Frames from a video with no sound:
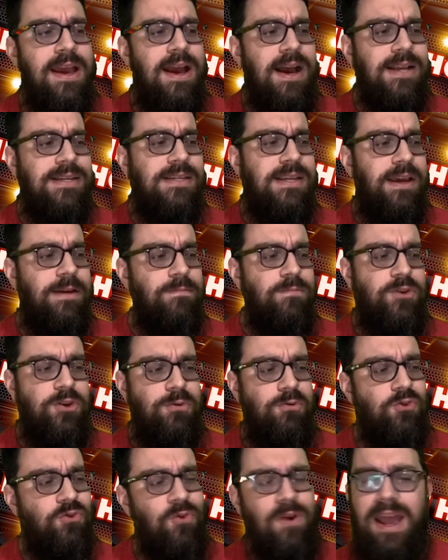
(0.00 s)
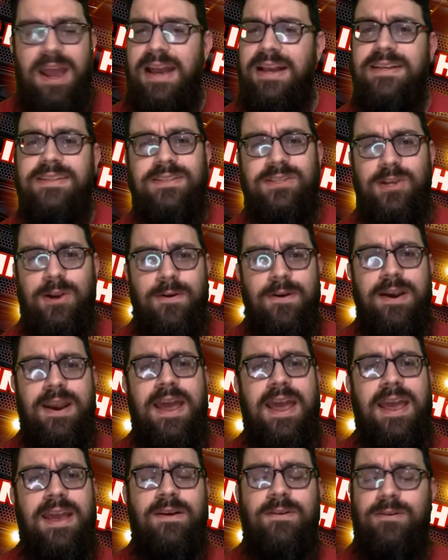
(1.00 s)
attempt to drag certain
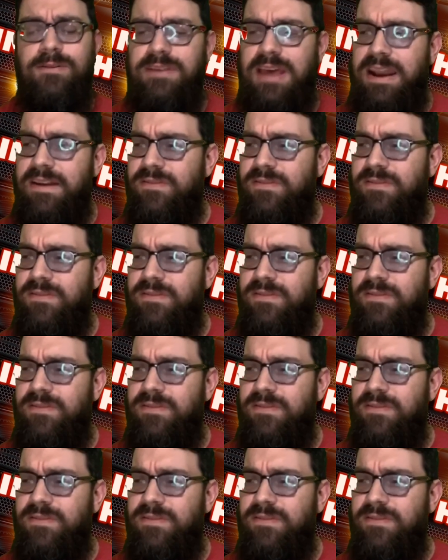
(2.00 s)
angles out